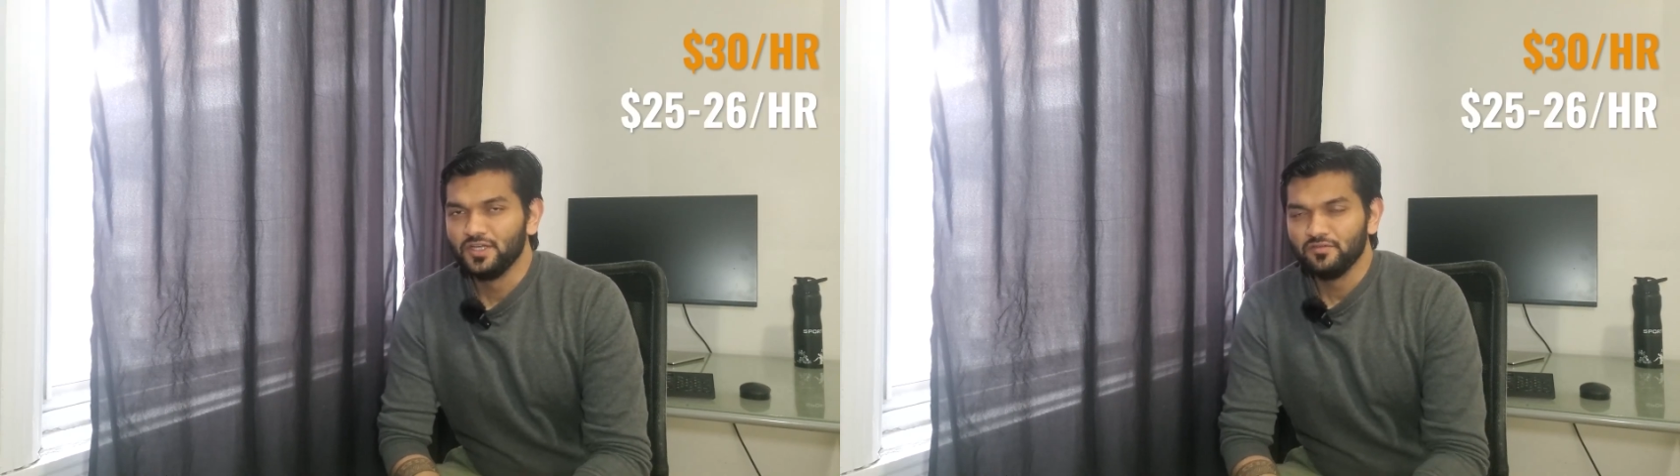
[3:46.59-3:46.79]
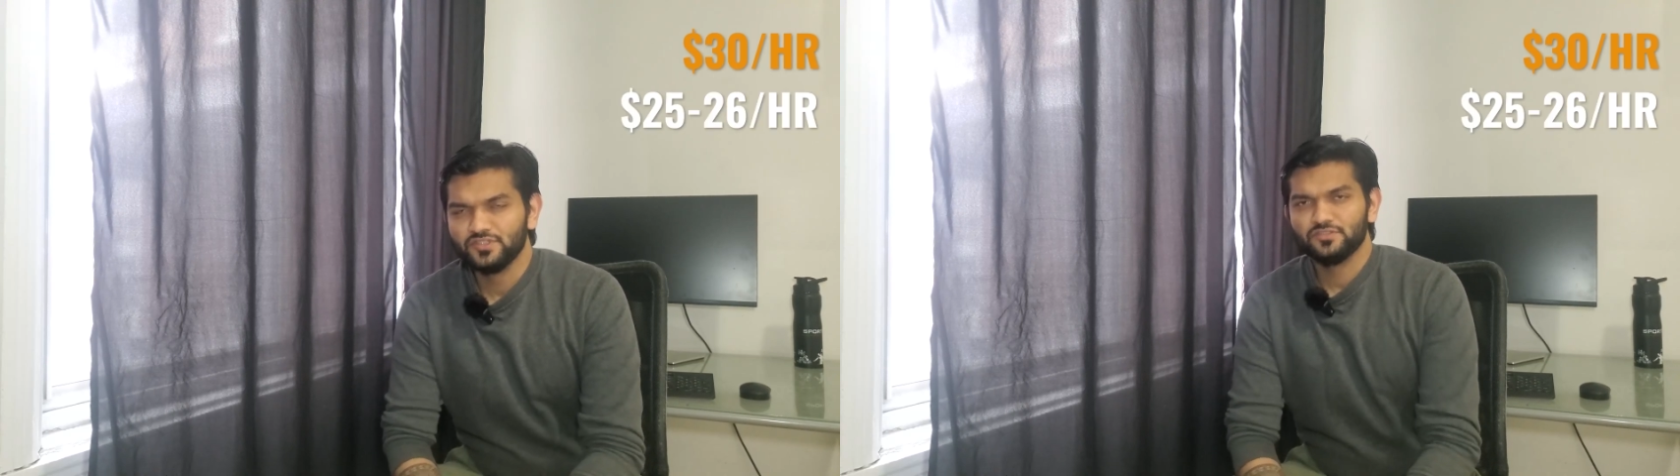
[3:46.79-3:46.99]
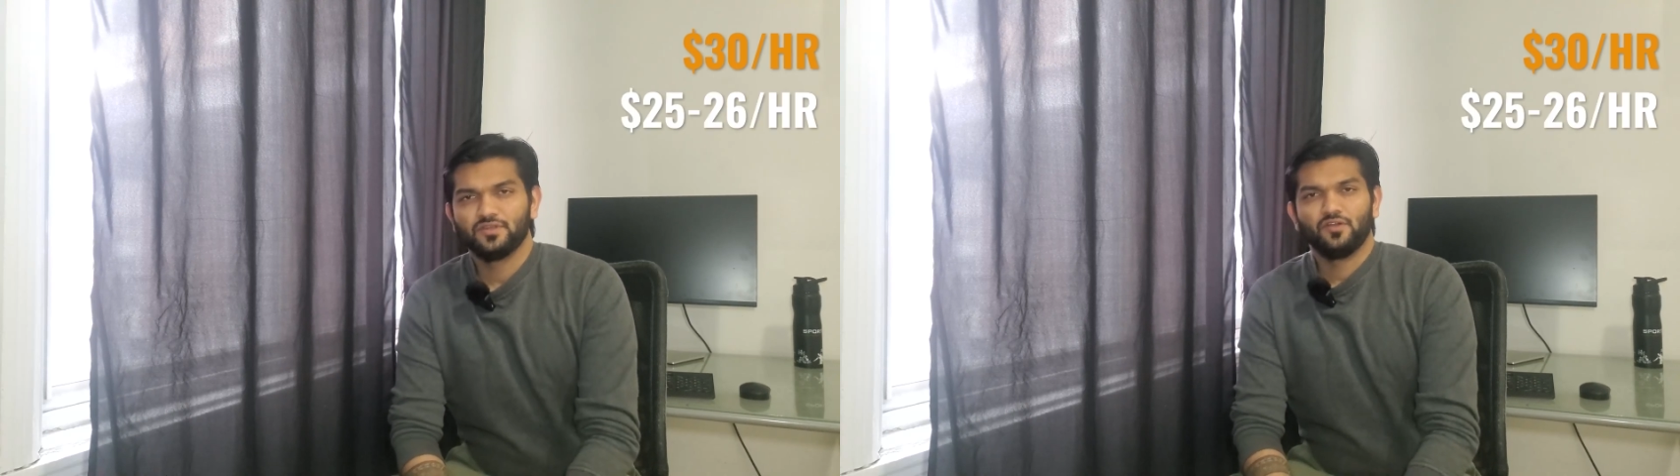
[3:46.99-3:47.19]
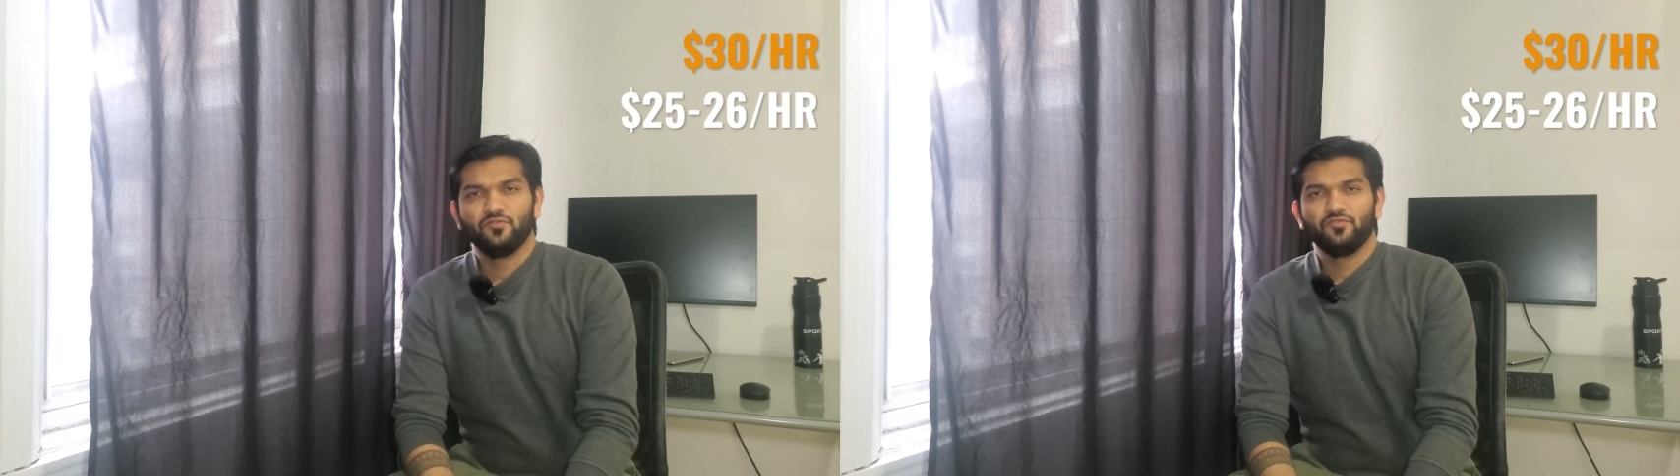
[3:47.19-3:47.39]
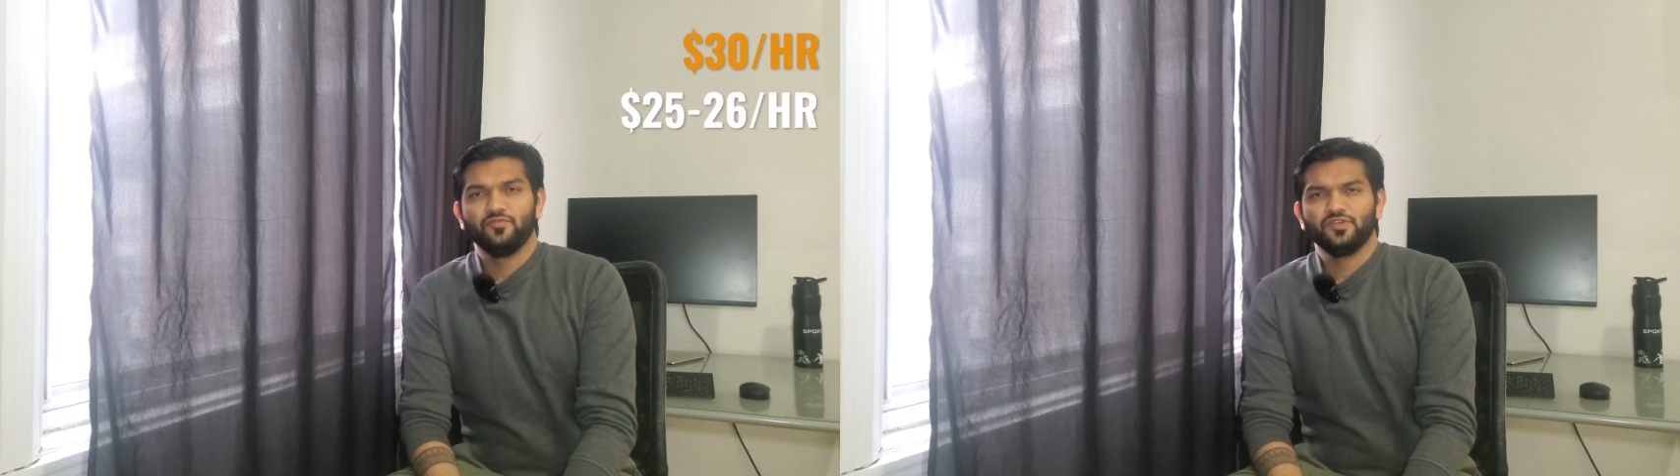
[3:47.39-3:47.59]
which is around
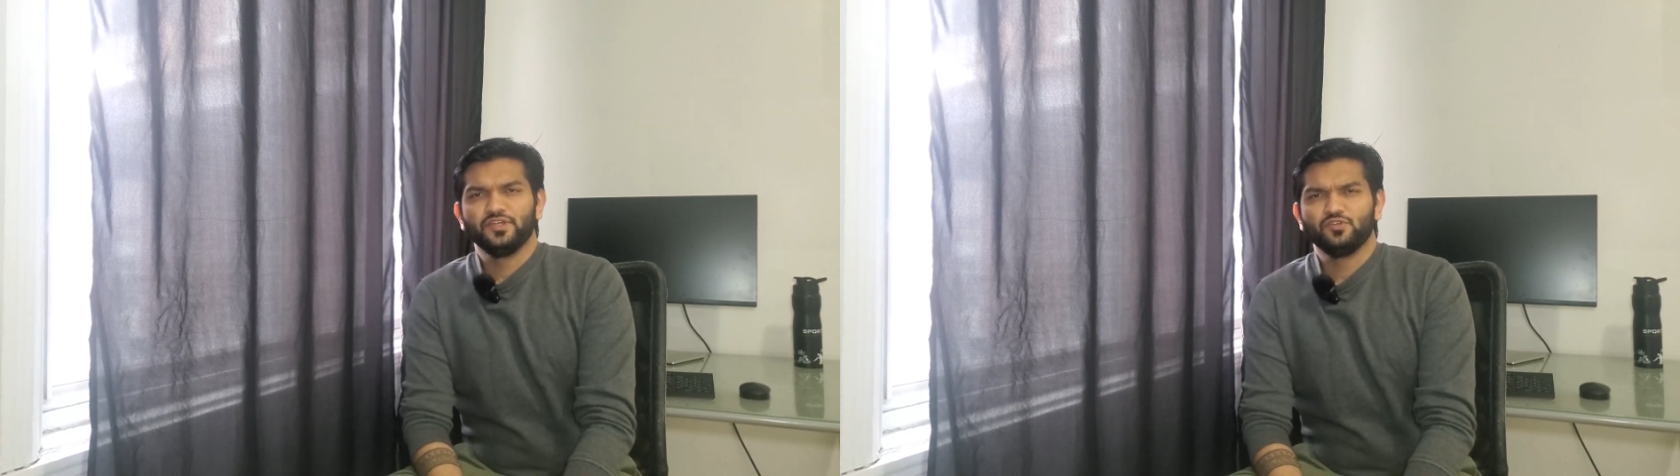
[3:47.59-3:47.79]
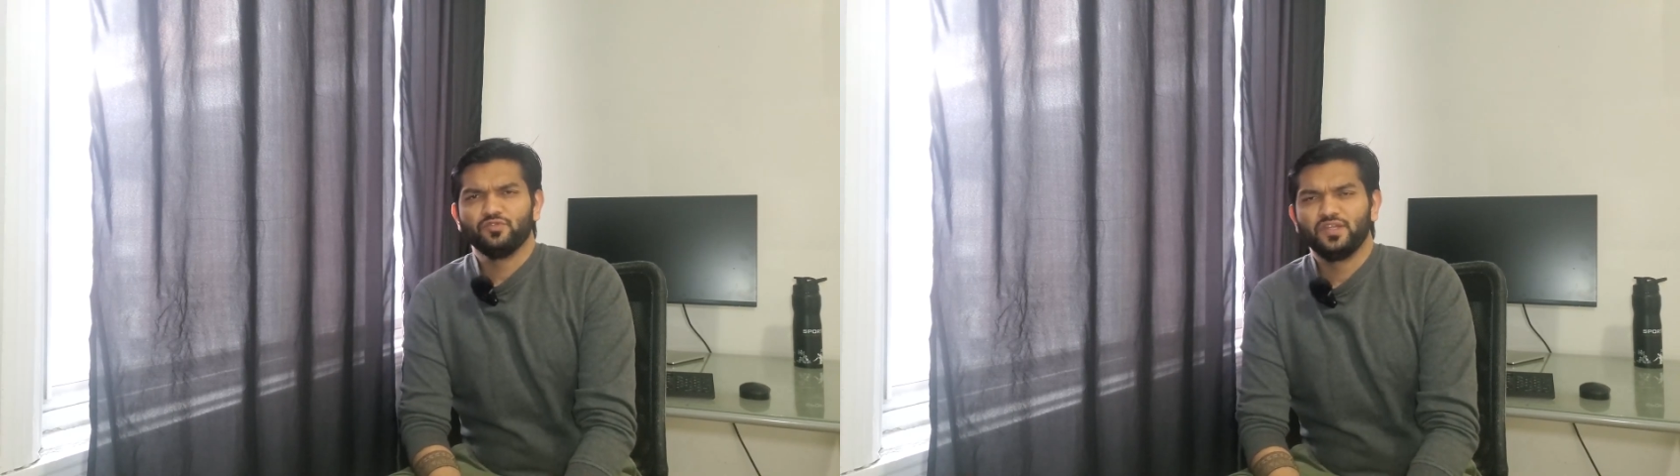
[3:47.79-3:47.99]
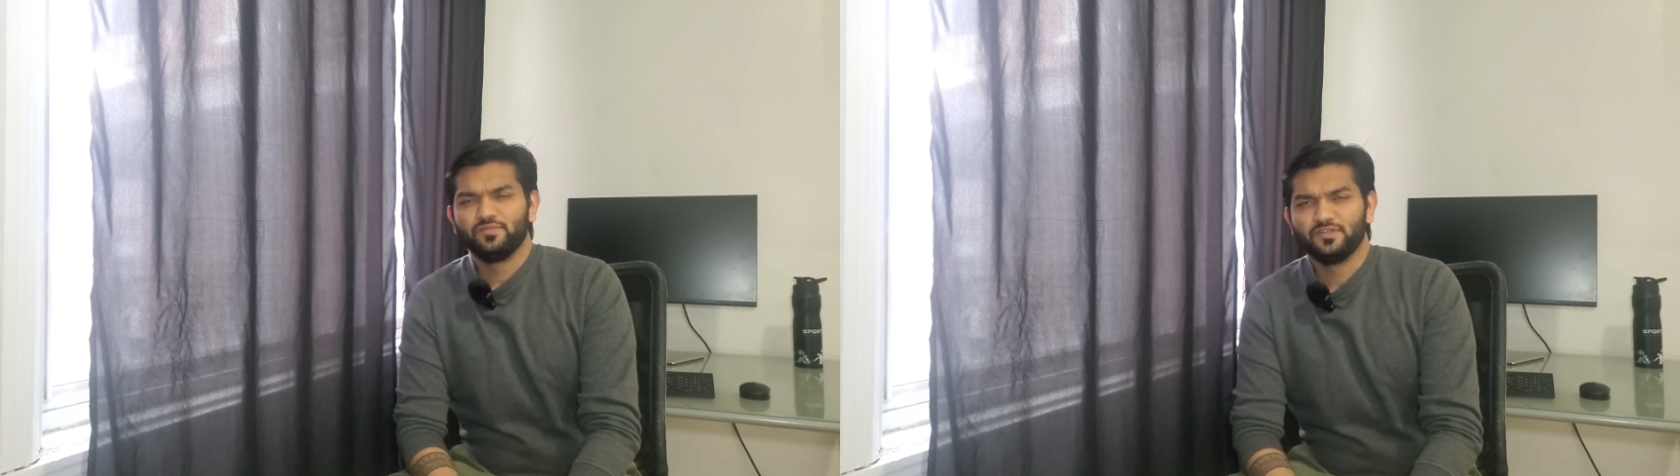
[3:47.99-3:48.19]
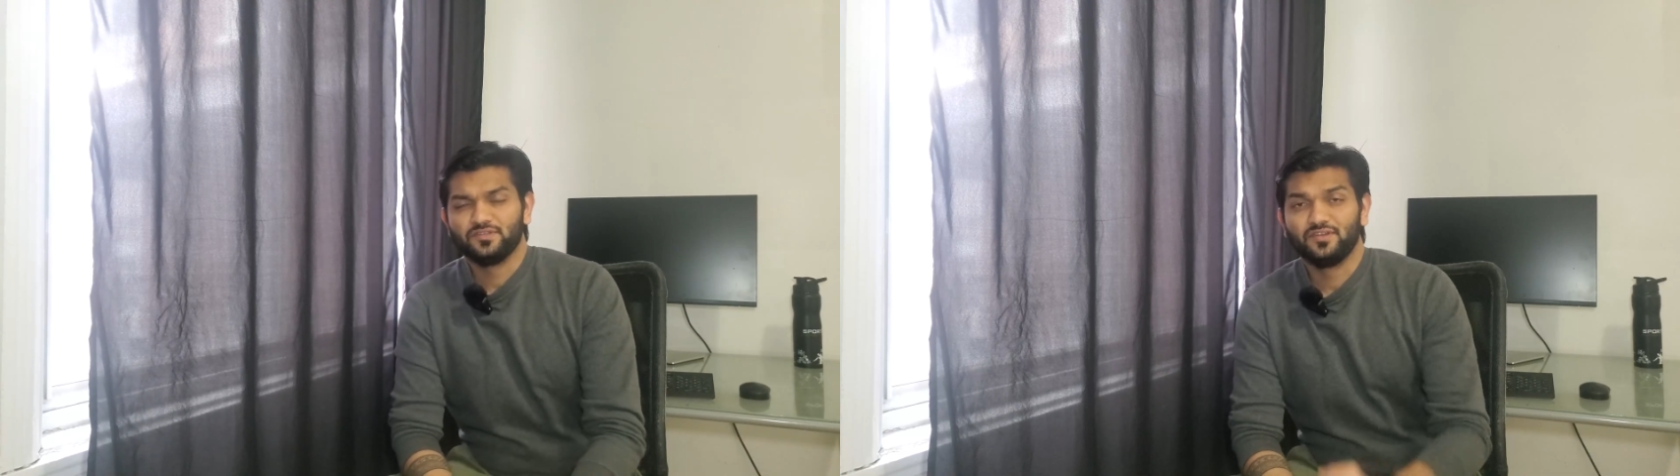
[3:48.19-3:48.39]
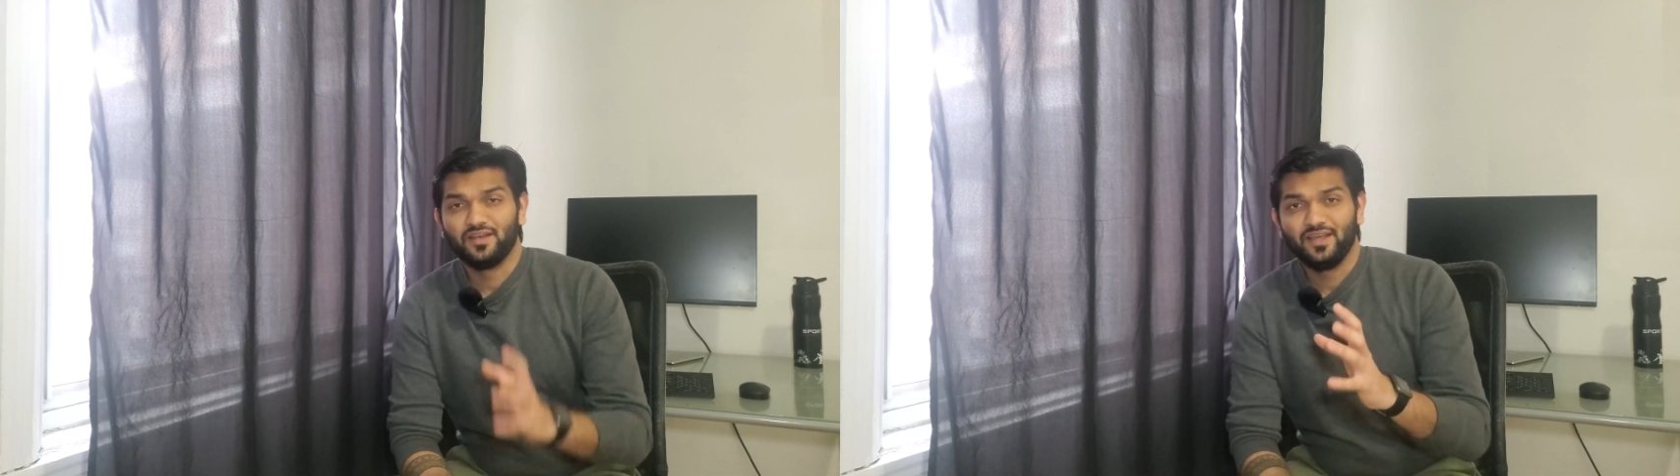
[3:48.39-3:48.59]
15 to
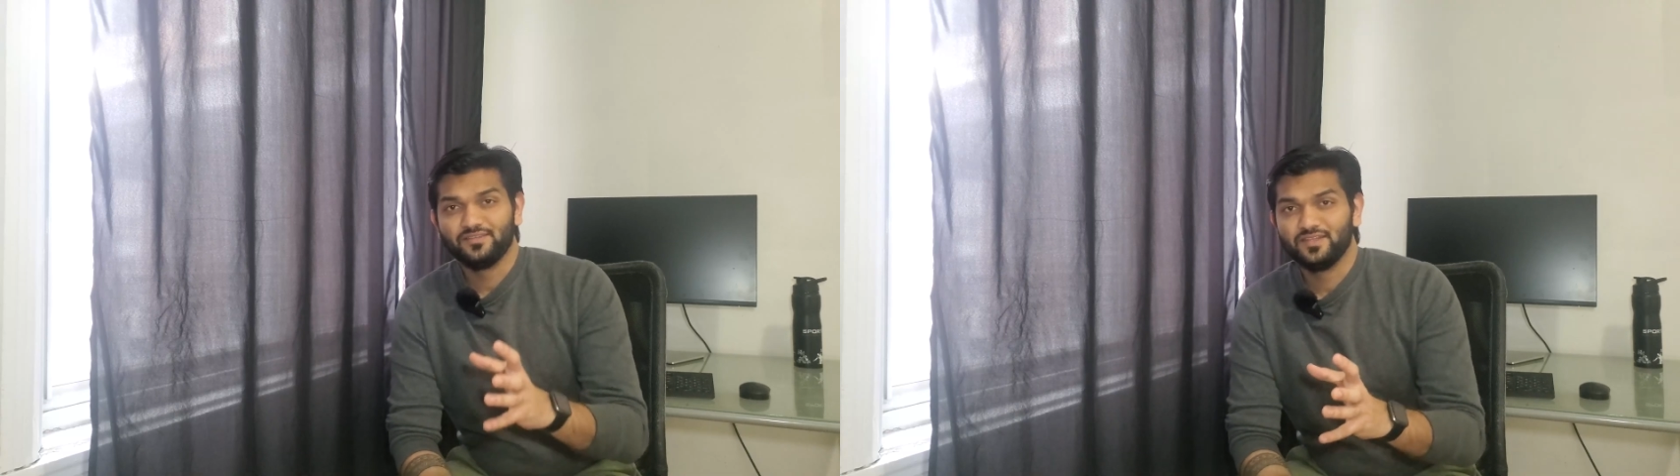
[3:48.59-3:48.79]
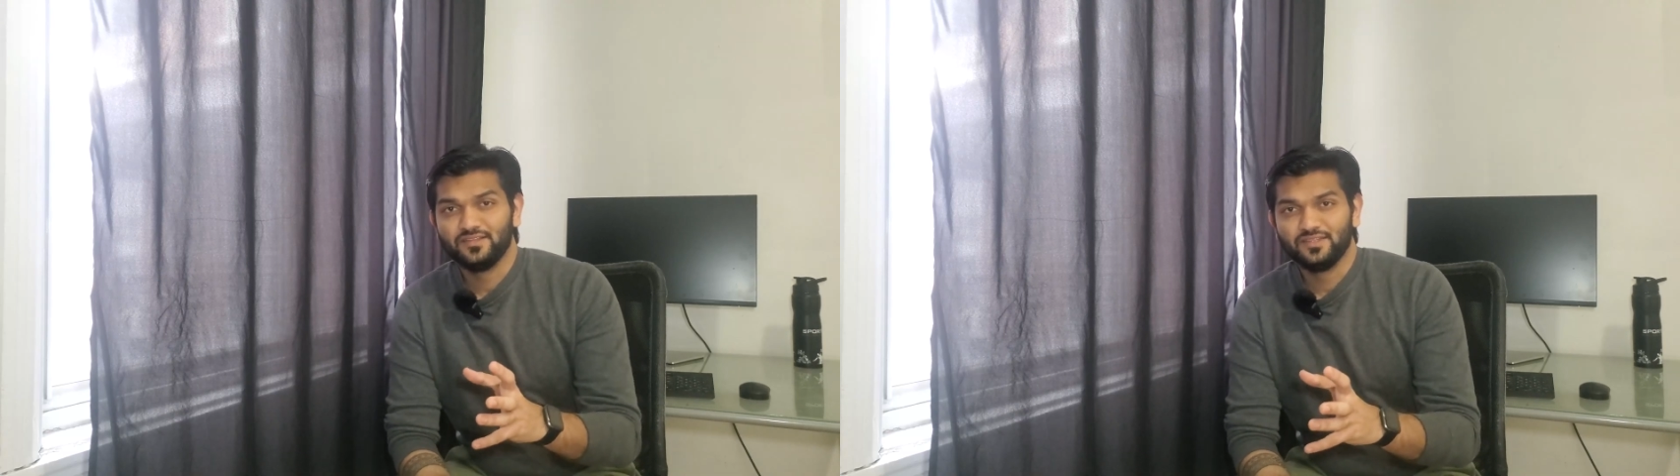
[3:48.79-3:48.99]
20% less than